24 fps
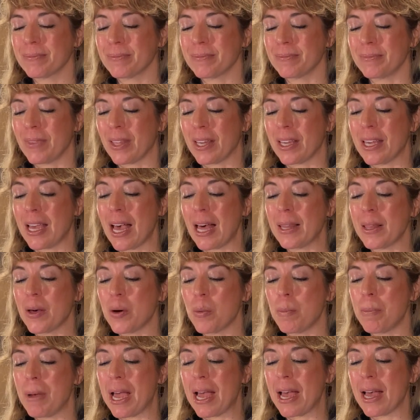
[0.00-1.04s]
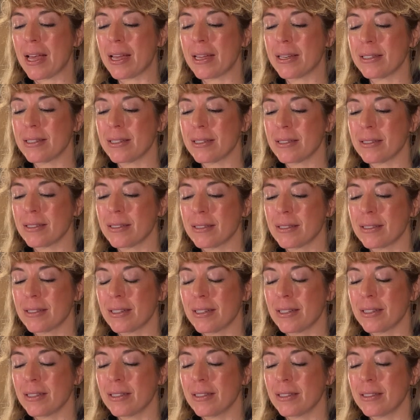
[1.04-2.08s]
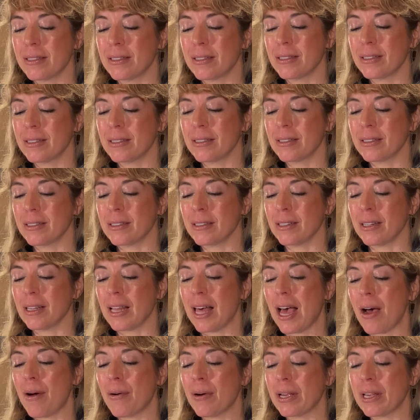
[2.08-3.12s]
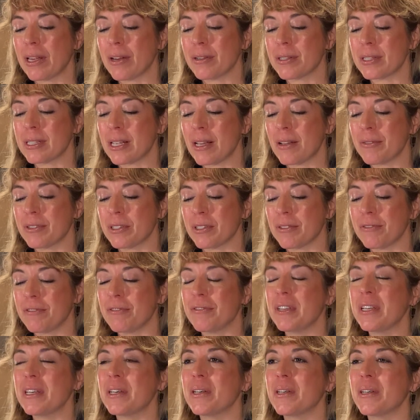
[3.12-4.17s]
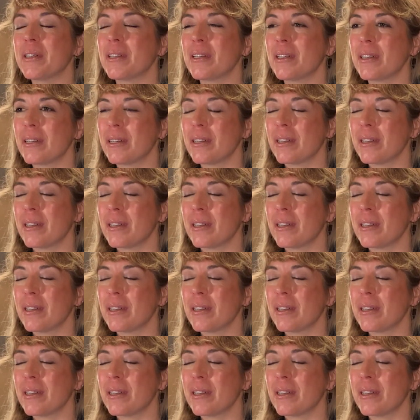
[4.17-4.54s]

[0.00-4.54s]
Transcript: the yellow band, allowing yourself to feel